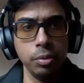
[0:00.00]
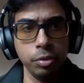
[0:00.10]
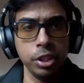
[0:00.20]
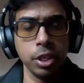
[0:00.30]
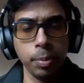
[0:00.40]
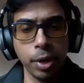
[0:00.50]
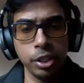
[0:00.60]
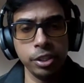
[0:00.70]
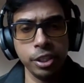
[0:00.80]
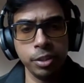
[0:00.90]
schema
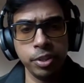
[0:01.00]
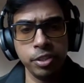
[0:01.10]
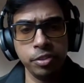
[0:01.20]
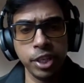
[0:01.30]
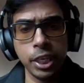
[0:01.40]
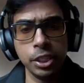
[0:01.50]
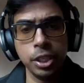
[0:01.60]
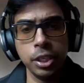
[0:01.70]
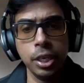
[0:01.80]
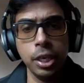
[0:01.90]
registry
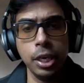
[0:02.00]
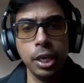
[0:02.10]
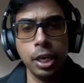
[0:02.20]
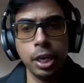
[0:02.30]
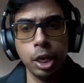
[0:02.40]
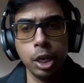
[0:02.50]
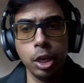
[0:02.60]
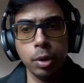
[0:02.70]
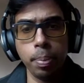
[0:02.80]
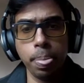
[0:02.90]
specification,
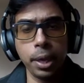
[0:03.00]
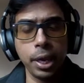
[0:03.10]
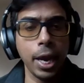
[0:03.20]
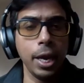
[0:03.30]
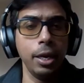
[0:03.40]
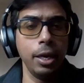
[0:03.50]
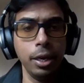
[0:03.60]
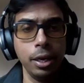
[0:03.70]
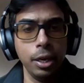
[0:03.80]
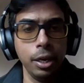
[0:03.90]
can
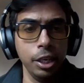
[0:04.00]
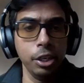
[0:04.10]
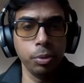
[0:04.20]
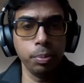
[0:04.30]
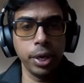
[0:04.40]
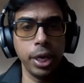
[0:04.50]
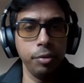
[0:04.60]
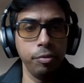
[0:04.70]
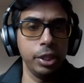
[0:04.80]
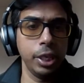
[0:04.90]
interoperate
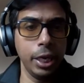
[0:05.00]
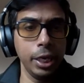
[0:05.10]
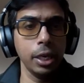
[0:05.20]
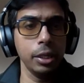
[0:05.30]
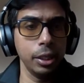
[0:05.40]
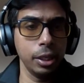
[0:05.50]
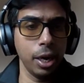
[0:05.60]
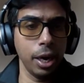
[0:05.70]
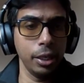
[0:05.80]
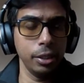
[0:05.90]
with any other
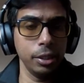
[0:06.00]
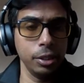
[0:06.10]
clients.